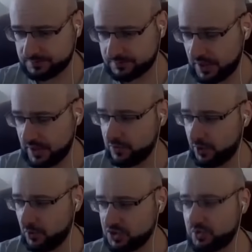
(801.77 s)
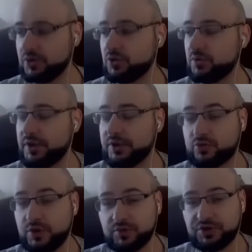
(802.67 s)
And we always wanted to play a
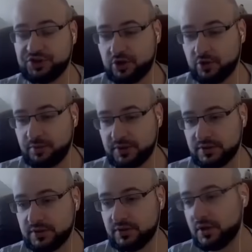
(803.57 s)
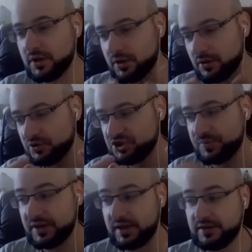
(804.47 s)
Druid with Shaco build, which has
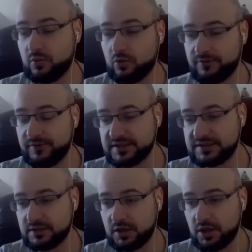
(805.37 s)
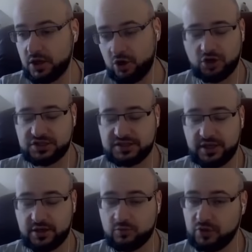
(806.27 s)
been kind of worthless.
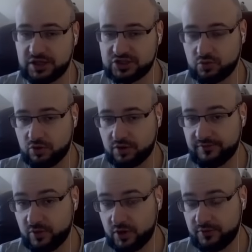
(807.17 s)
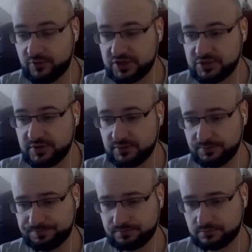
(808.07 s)
Godslayer would also work very well for this build.
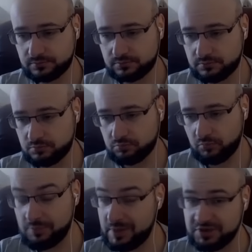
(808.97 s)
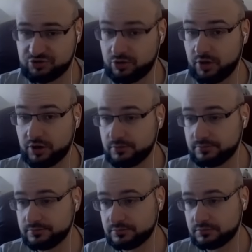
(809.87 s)
Maybe stronger.
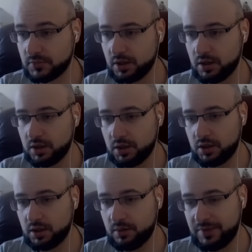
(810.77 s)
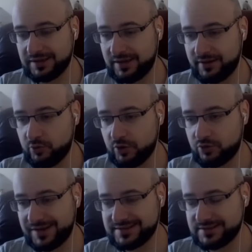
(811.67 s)
But Harlequin
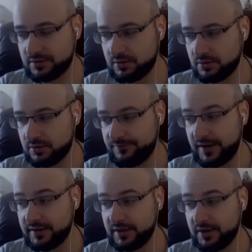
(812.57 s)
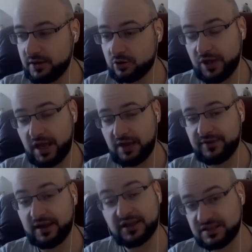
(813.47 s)
Crest finally could have
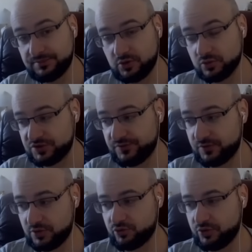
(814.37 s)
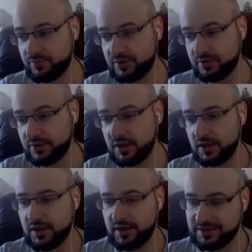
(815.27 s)
like some use for a Druid build.
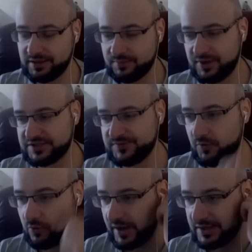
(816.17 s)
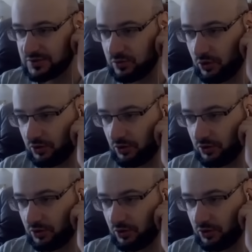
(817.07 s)
Getting +4 ranks to all